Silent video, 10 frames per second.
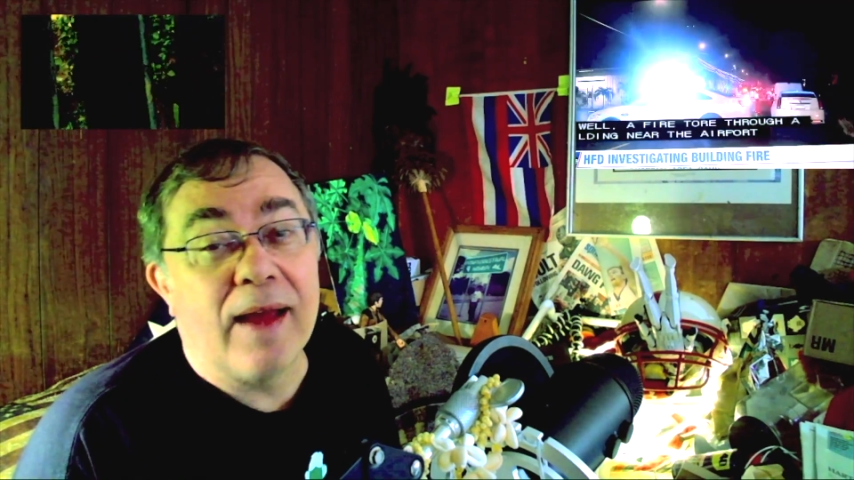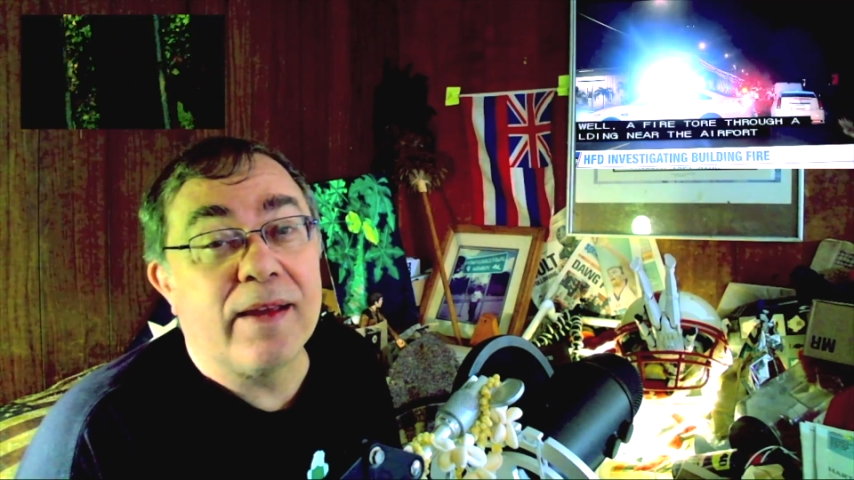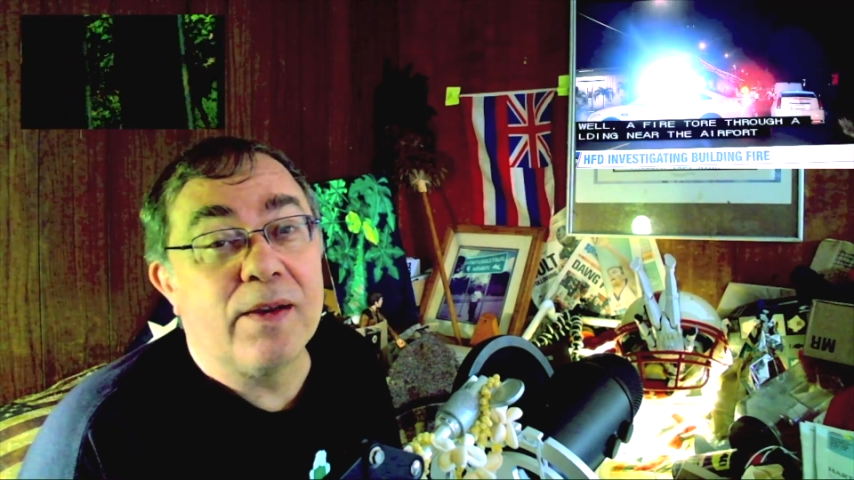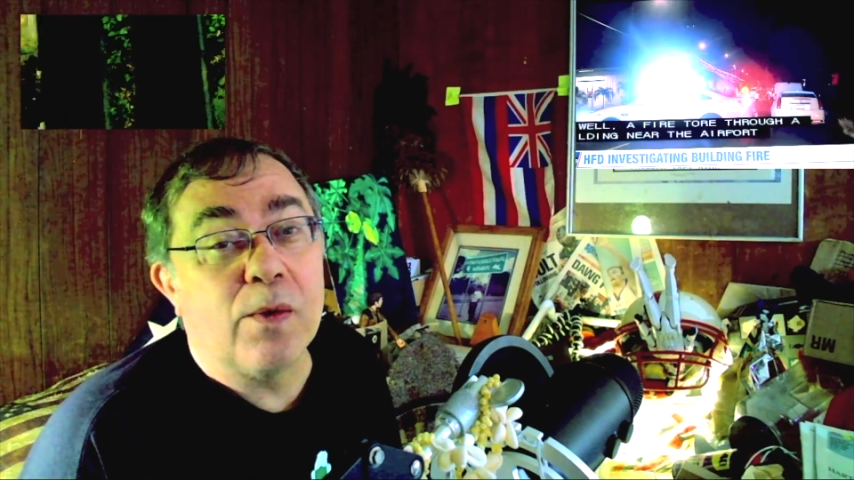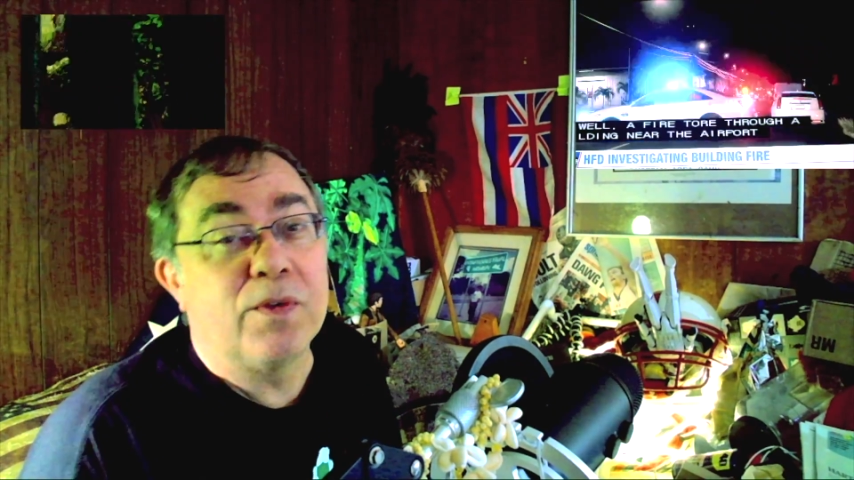
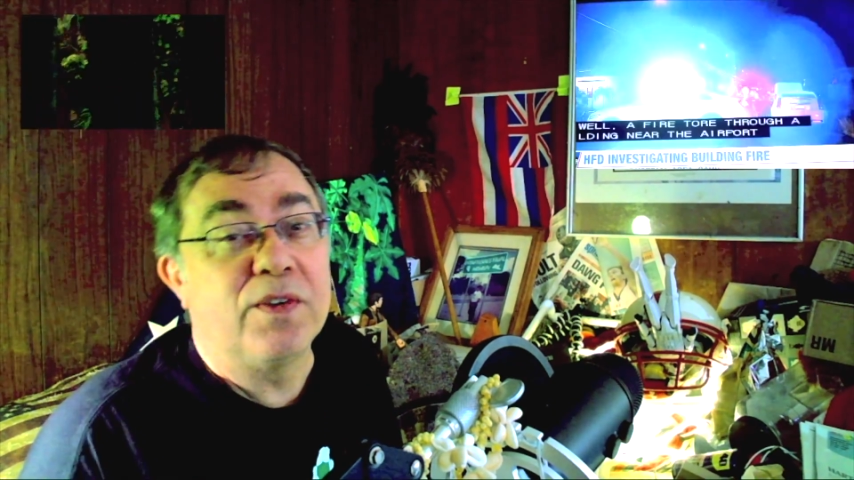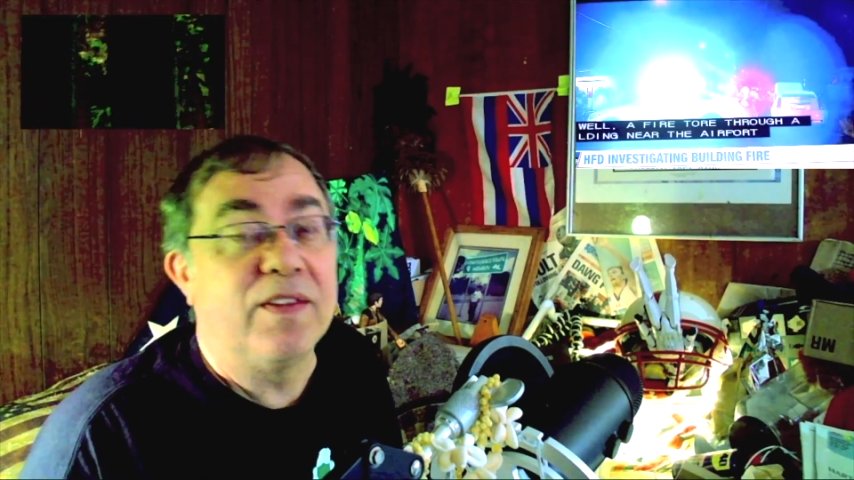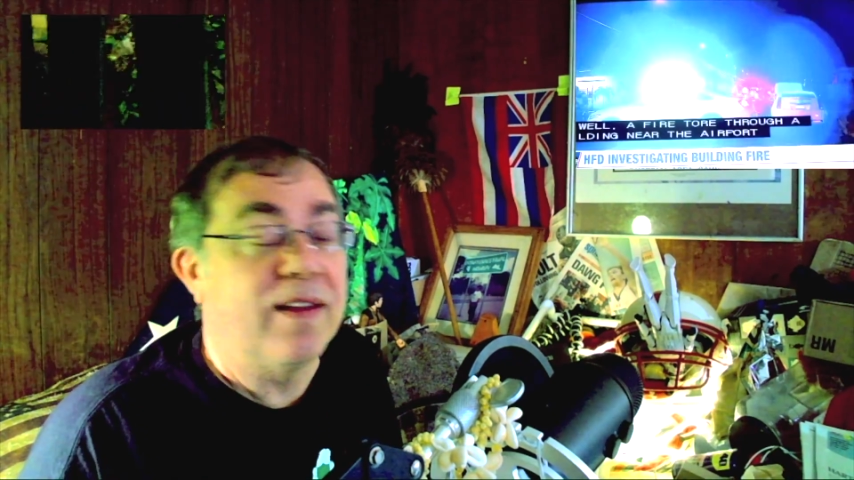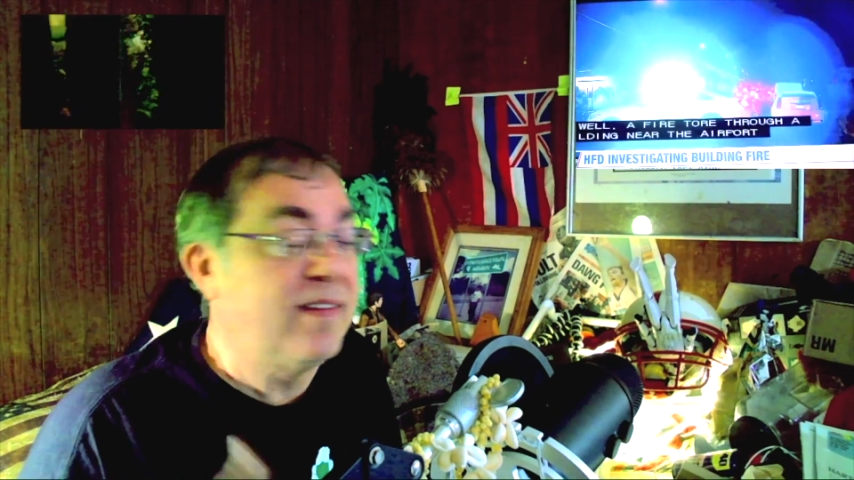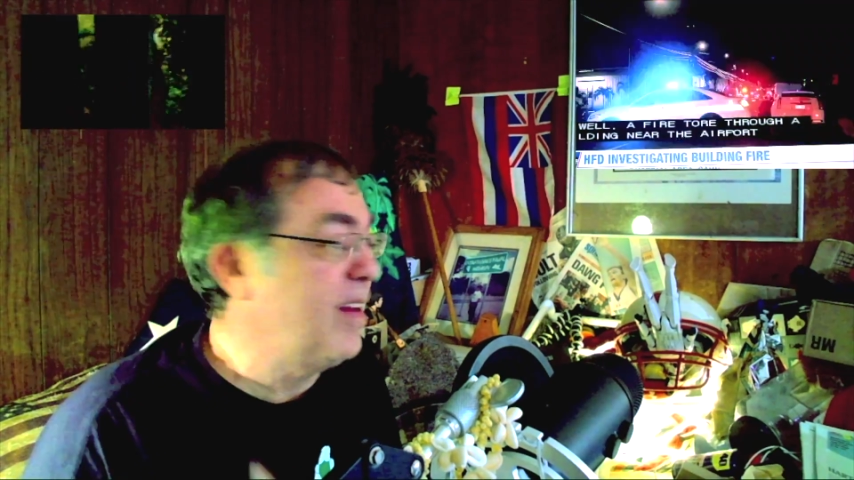I'm going to go over
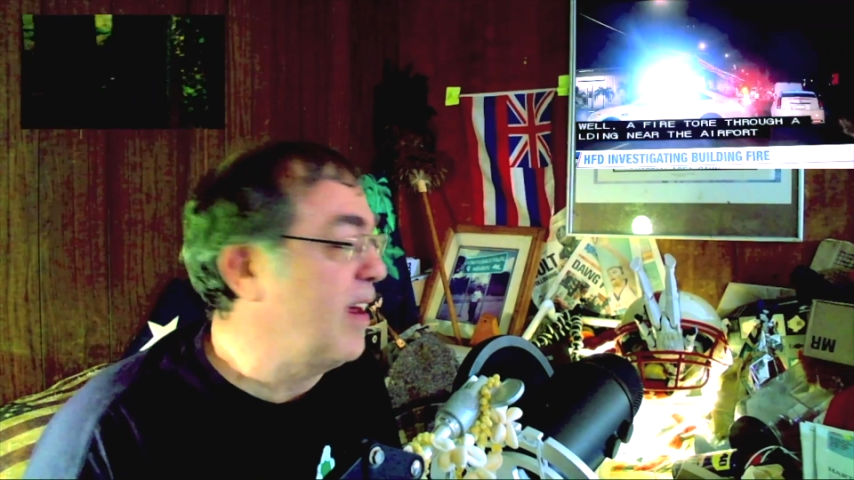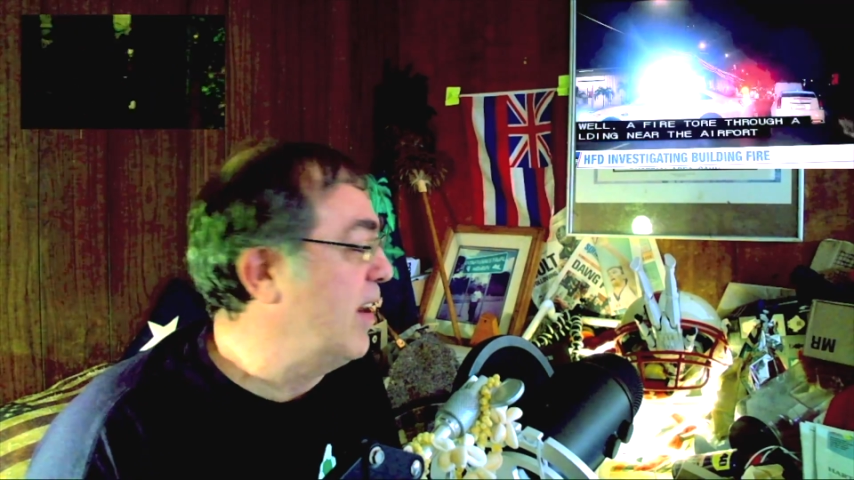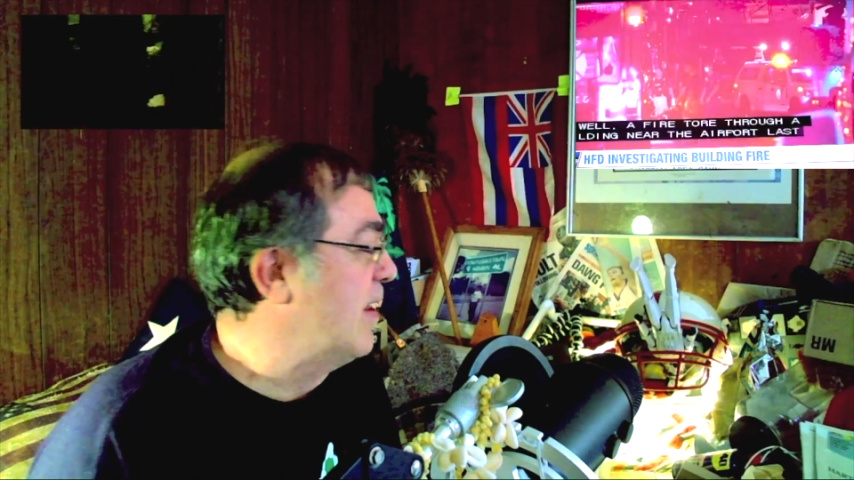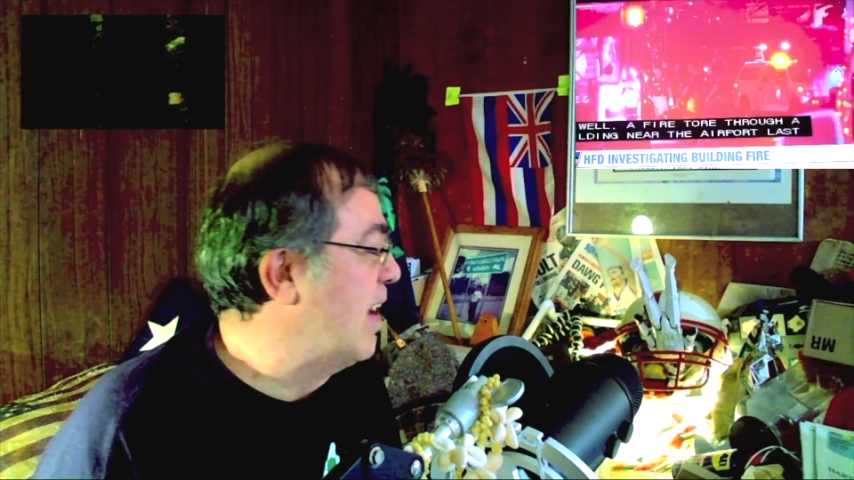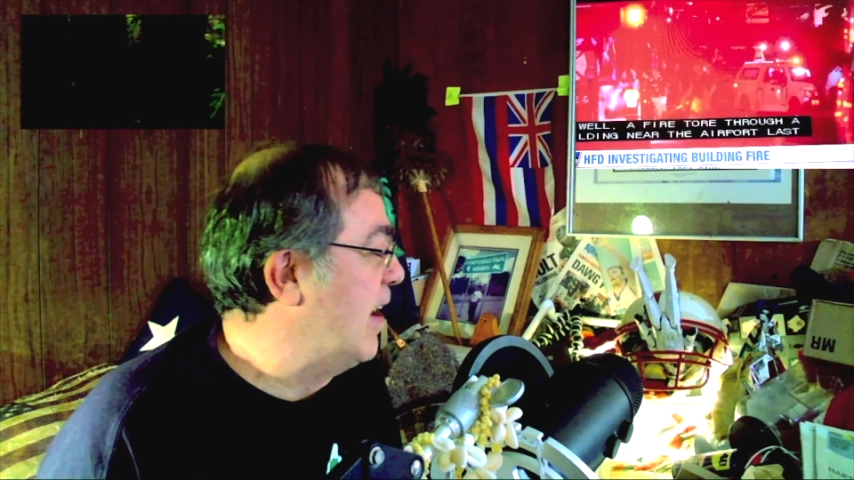to the other
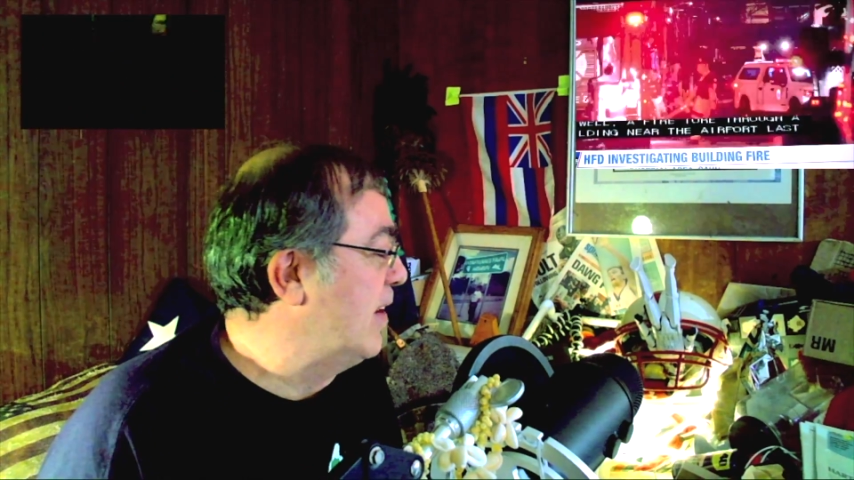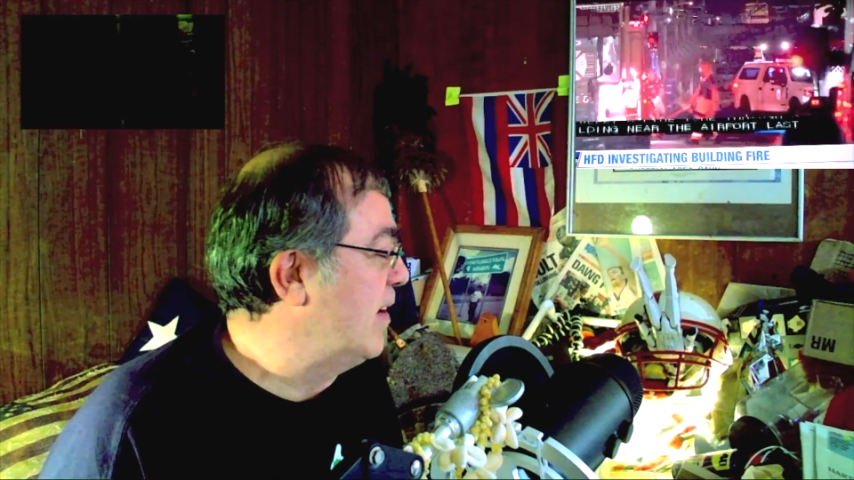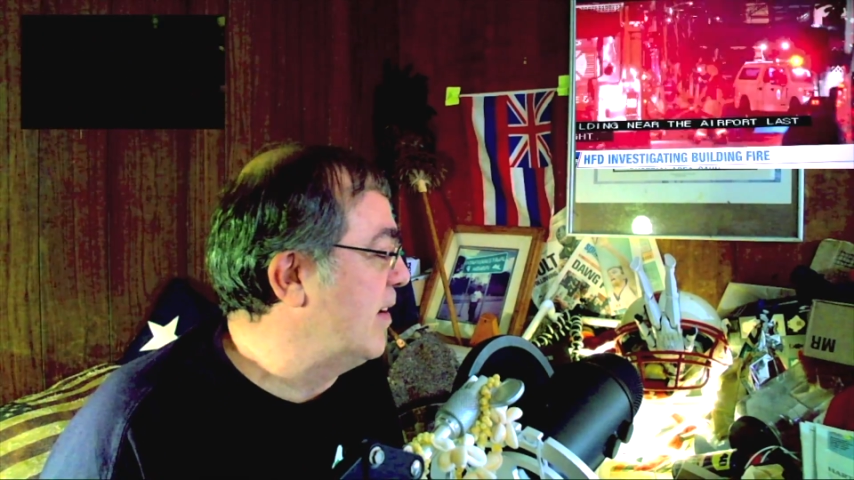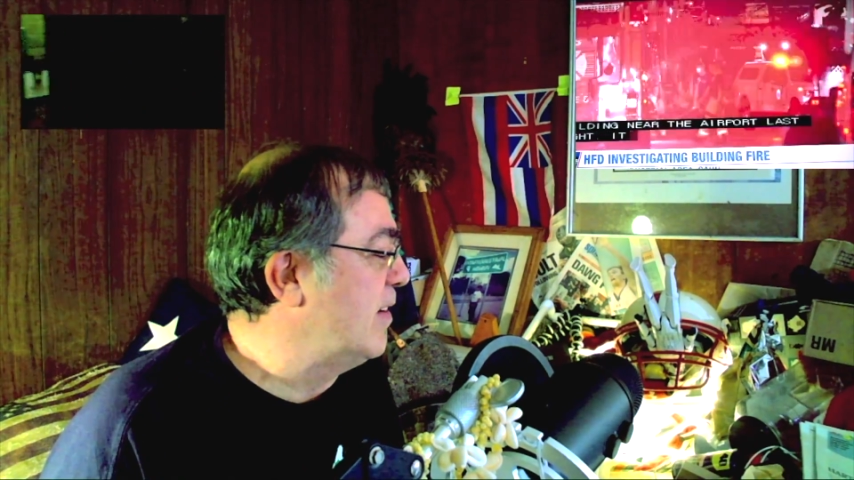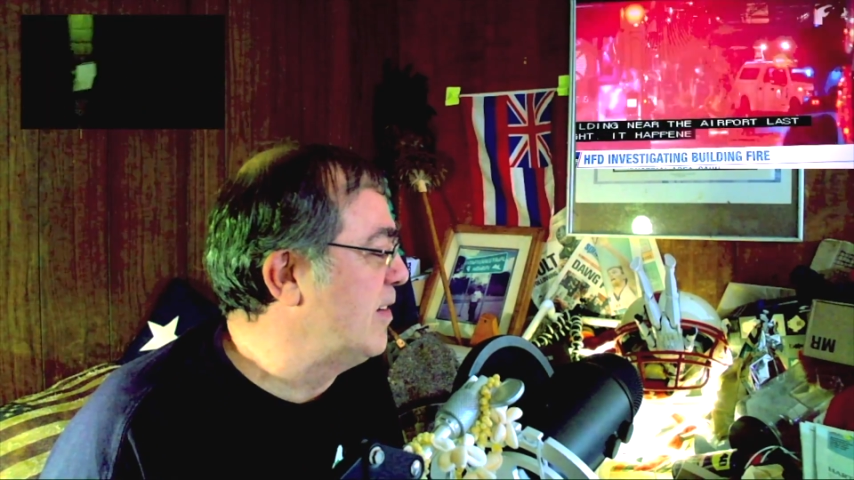side of the
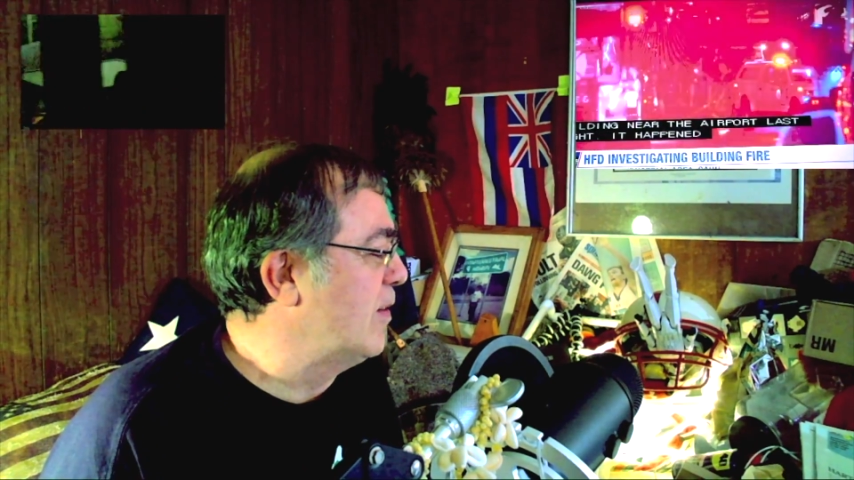island,